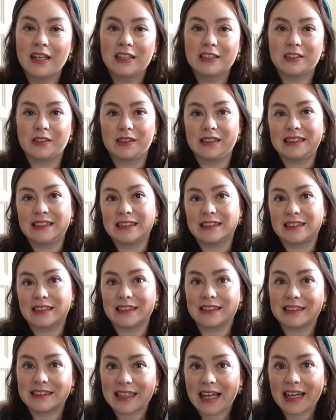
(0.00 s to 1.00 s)
So this is the
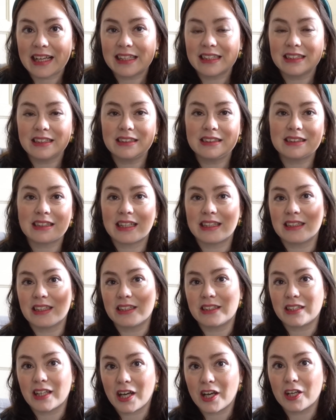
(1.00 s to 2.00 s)
second and the
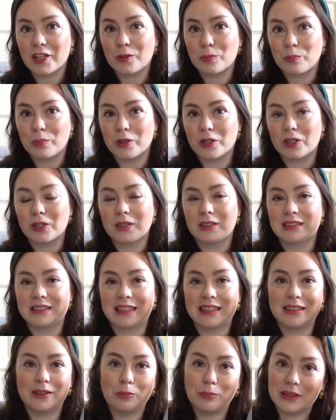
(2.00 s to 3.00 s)
third books
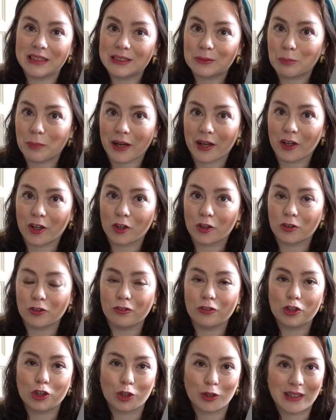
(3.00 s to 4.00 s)
in the Miss
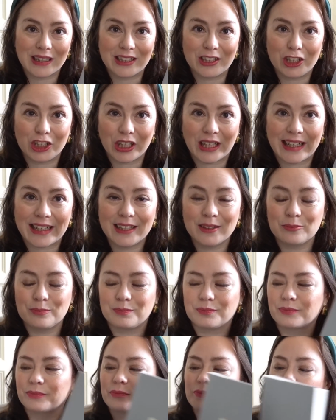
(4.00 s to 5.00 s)
Bunkle trilogy.
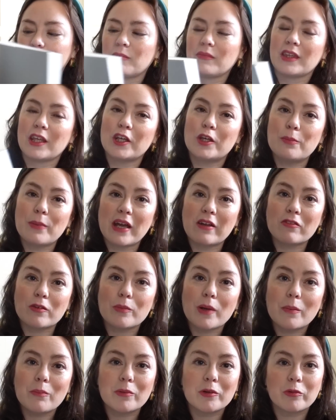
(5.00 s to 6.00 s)
You may
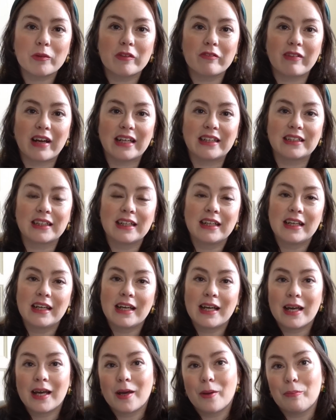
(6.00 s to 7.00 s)
remember we read
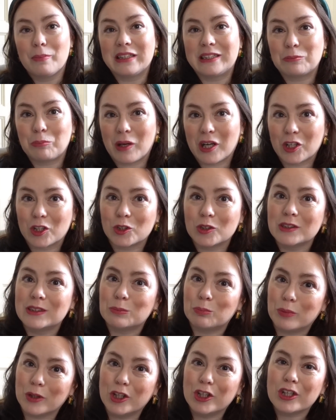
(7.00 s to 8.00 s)
Miss Bunkle's
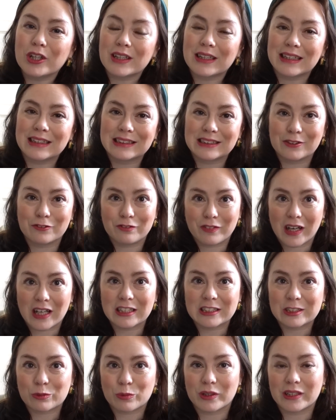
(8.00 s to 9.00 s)
book, that's the
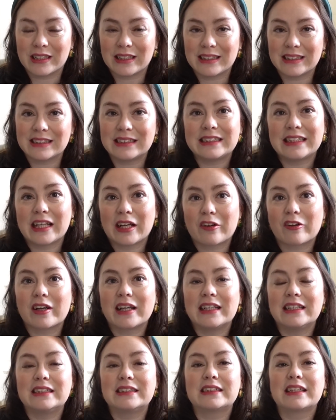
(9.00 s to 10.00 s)
first one in the
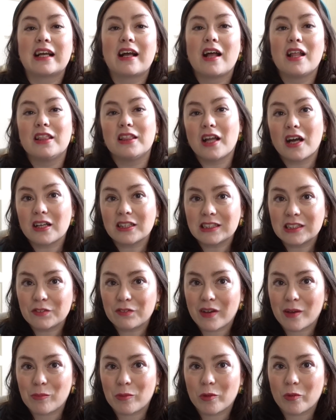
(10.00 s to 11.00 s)
series, last
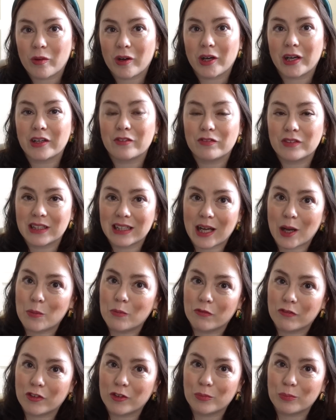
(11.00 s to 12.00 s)
February for the
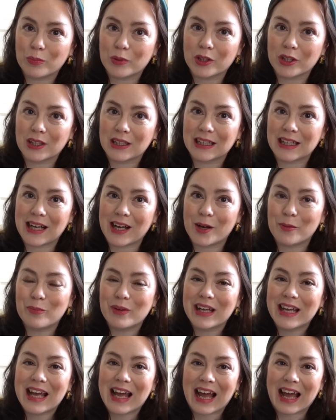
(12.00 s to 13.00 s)
Comfort Book Club,
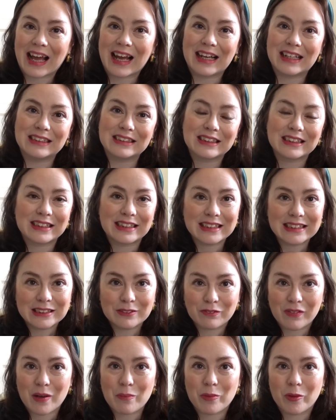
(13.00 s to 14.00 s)
and this
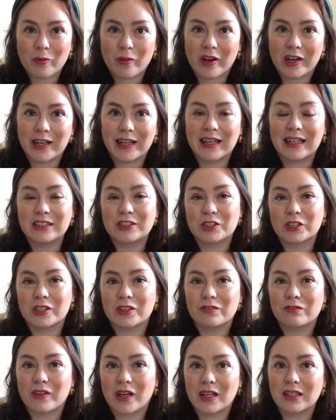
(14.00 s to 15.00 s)
February I took
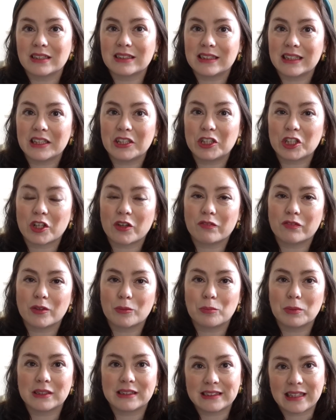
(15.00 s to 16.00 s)
advantage of the
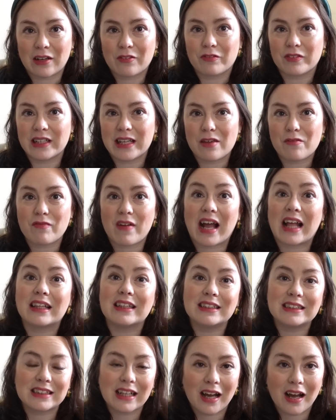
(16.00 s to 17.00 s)
Persephone
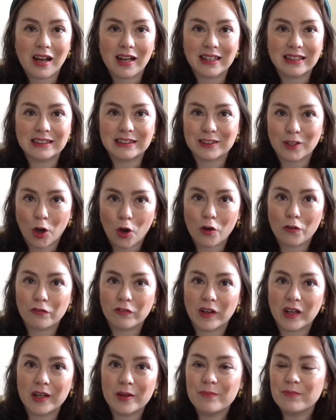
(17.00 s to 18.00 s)
Valentine's
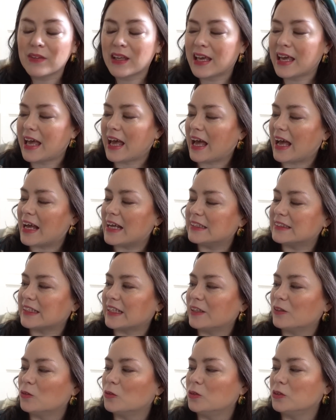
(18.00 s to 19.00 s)
offer and
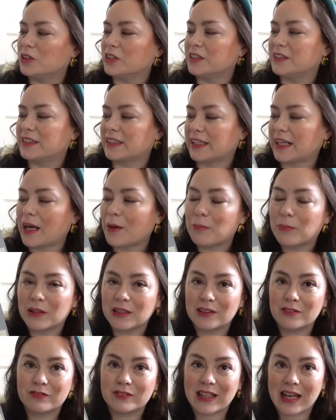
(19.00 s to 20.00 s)
I ordered a couple
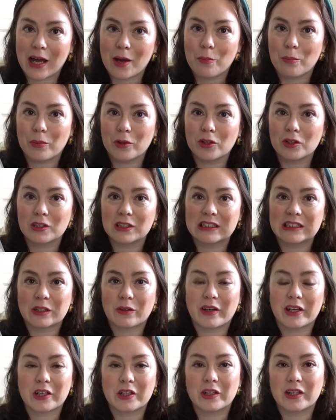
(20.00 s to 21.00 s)
of their books so
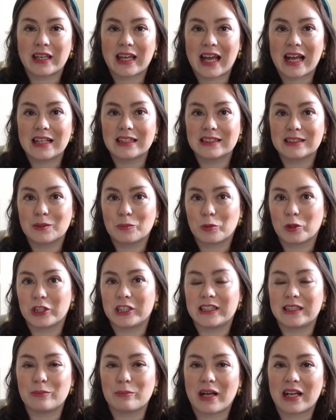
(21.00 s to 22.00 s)
I could get the
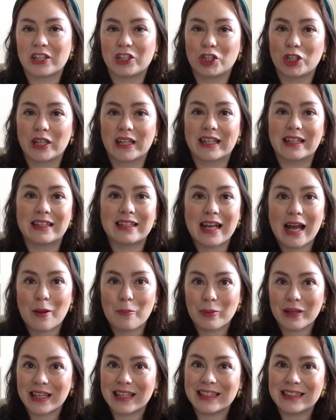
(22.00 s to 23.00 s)
pretty matching
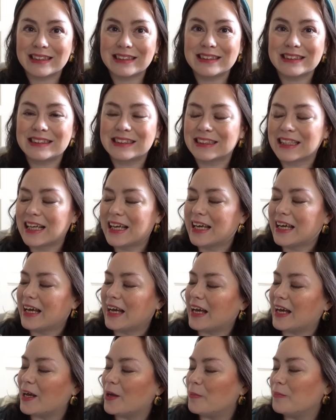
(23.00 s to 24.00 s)
napkins
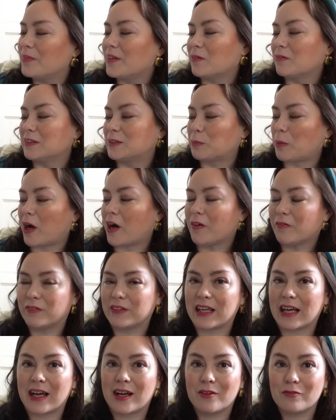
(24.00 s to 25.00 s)
that was part of
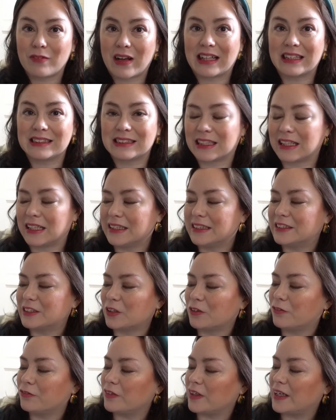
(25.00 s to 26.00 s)
their Valentine's
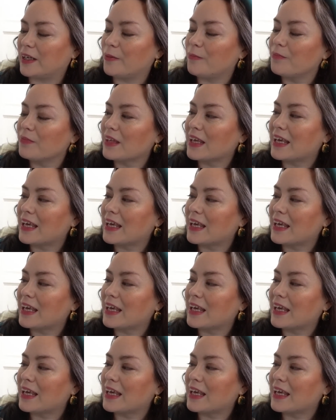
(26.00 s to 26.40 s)
offer.